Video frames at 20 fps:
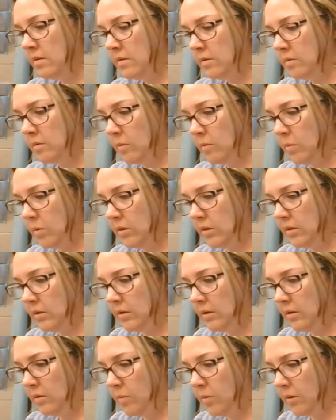So I put the
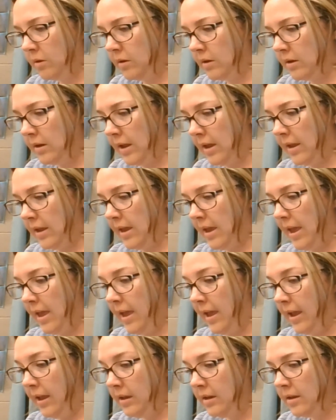needle point on A,
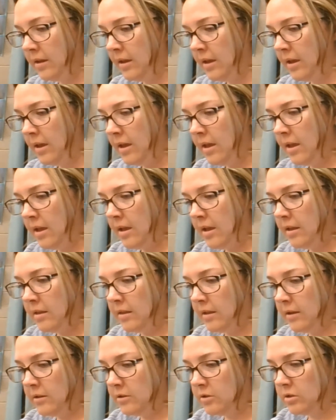and
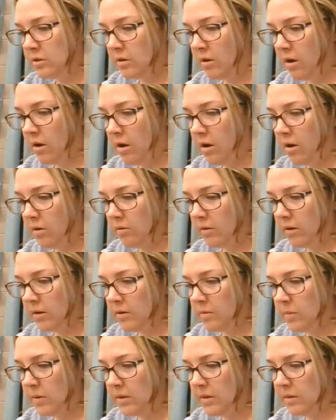it should
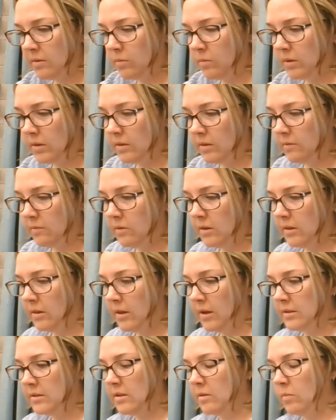already be the width of the
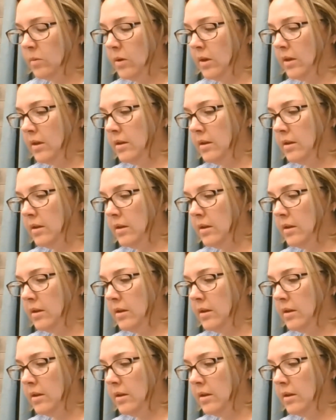line segment.